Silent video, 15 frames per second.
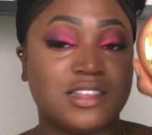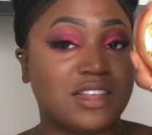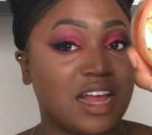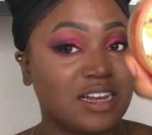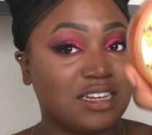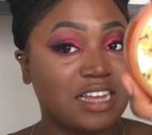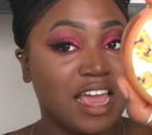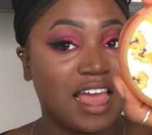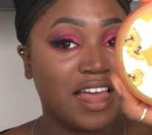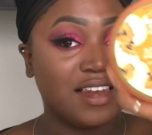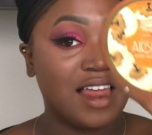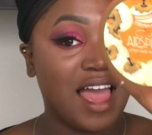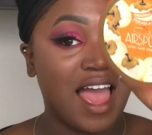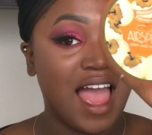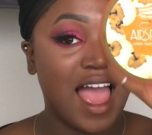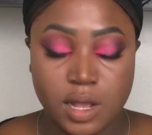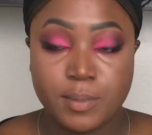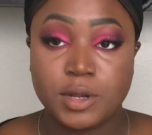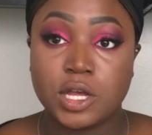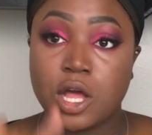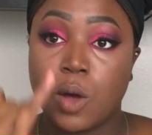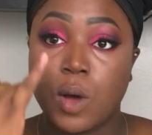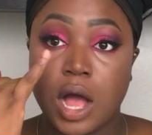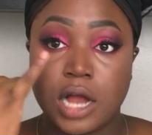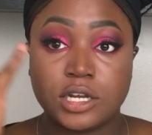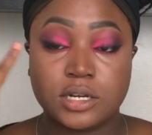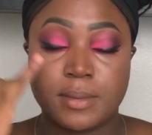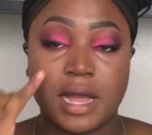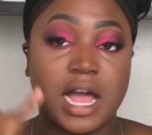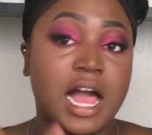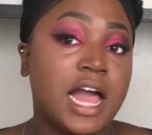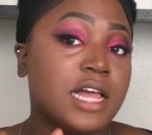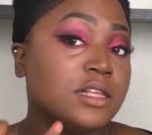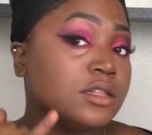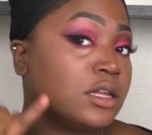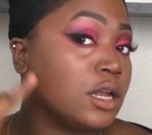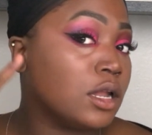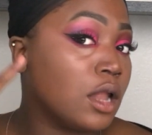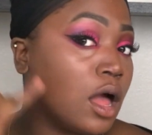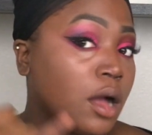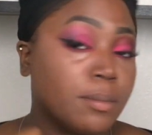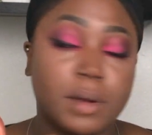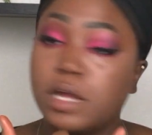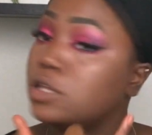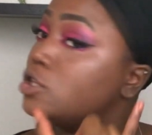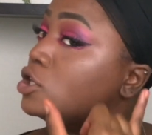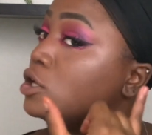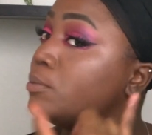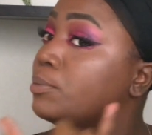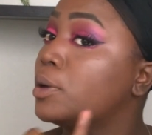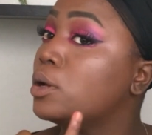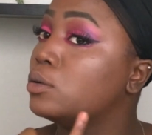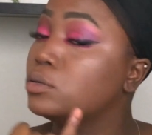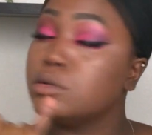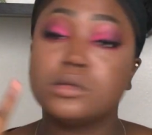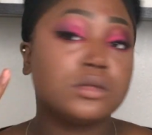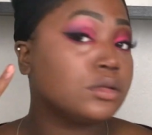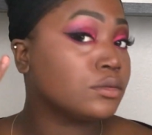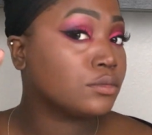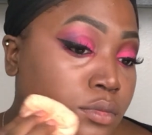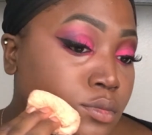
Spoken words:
Suntan. I'm going to go under my eyes and along my cheekbones.